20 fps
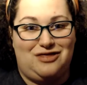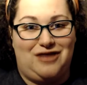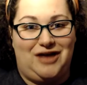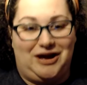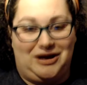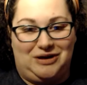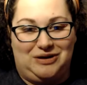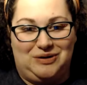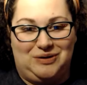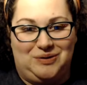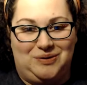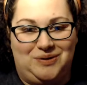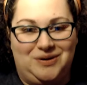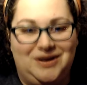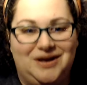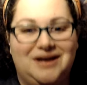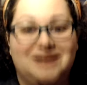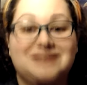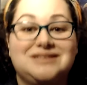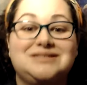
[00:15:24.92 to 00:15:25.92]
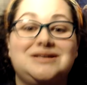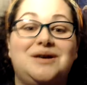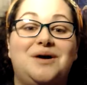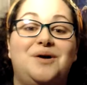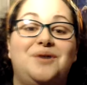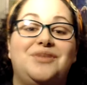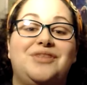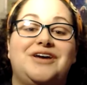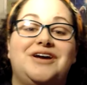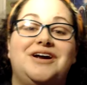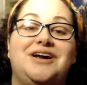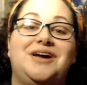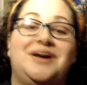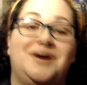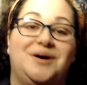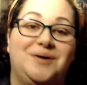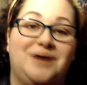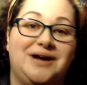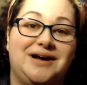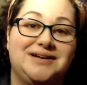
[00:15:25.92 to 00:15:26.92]
Thank you. So there you
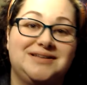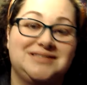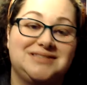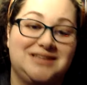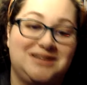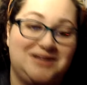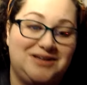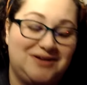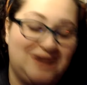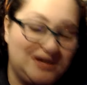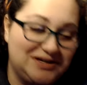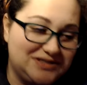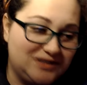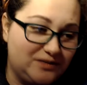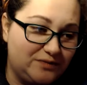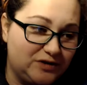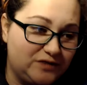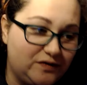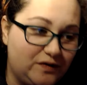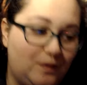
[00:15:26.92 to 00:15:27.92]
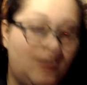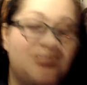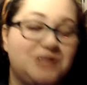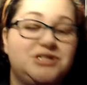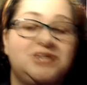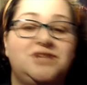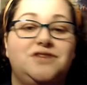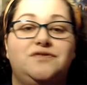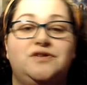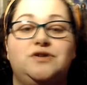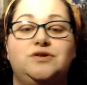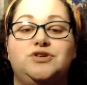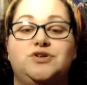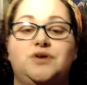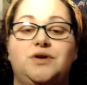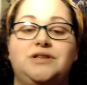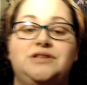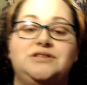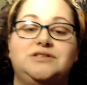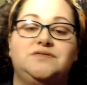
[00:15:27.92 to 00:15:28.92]
go, guys. Thank you guys so much for watching. If you
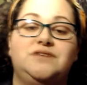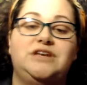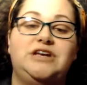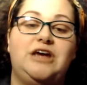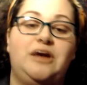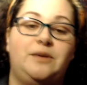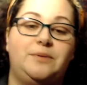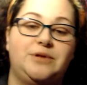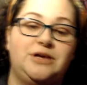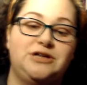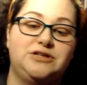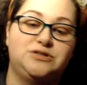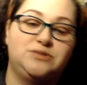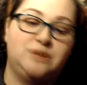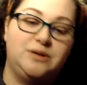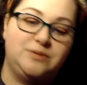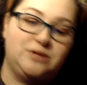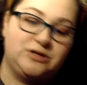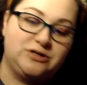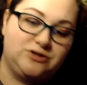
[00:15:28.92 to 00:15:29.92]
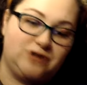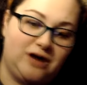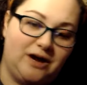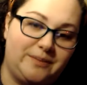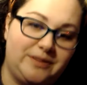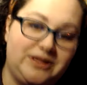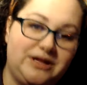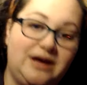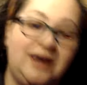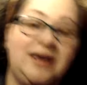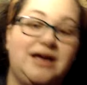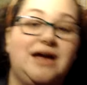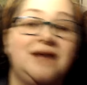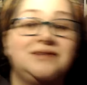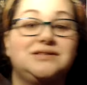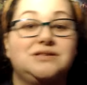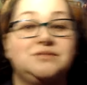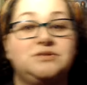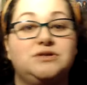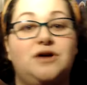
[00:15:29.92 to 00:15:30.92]
enjoyed this video, please remember to drop a like
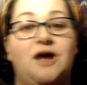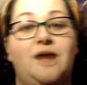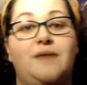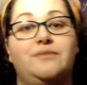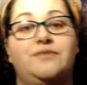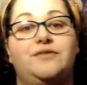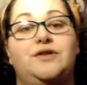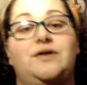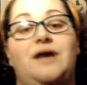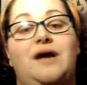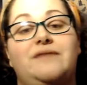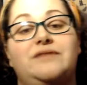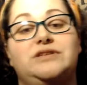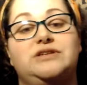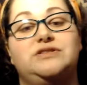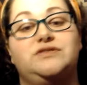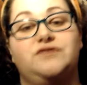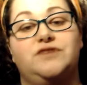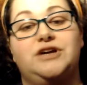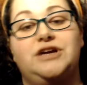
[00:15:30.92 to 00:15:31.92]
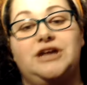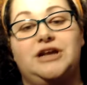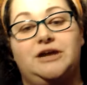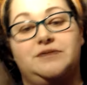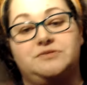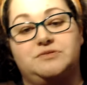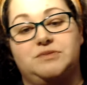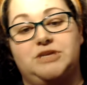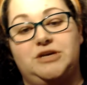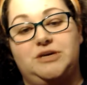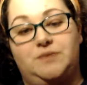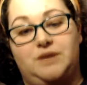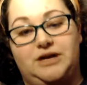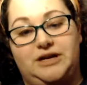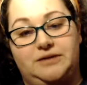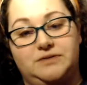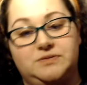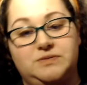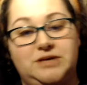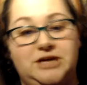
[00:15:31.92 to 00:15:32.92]
and subscribe if you haven't. It's free. It helps me. What
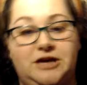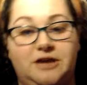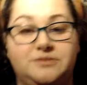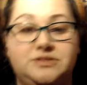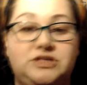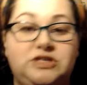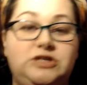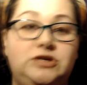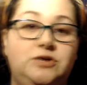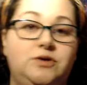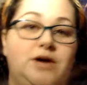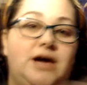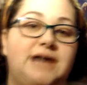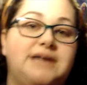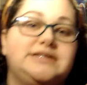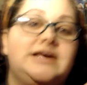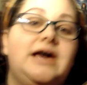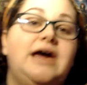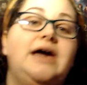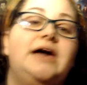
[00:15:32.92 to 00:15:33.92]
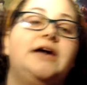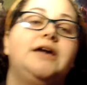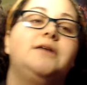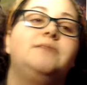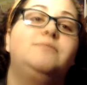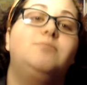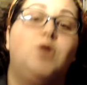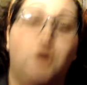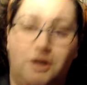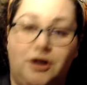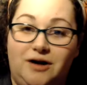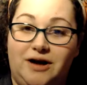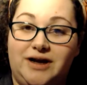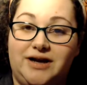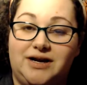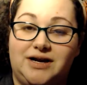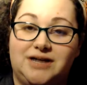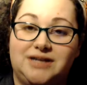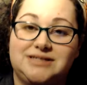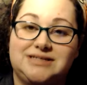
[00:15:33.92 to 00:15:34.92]
helps me helps you guys get more
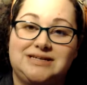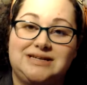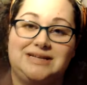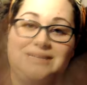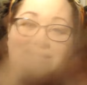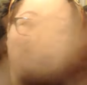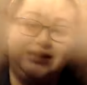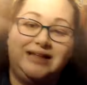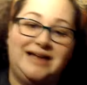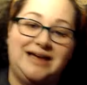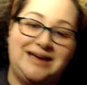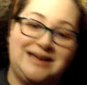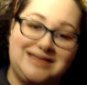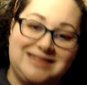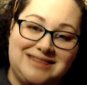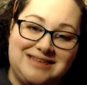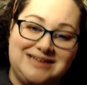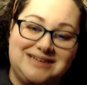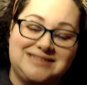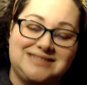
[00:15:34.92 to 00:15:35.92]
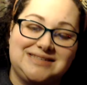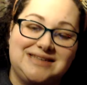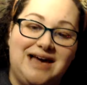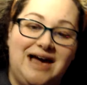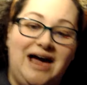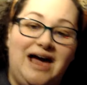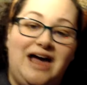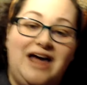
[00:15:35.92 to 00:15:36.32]
great content like this.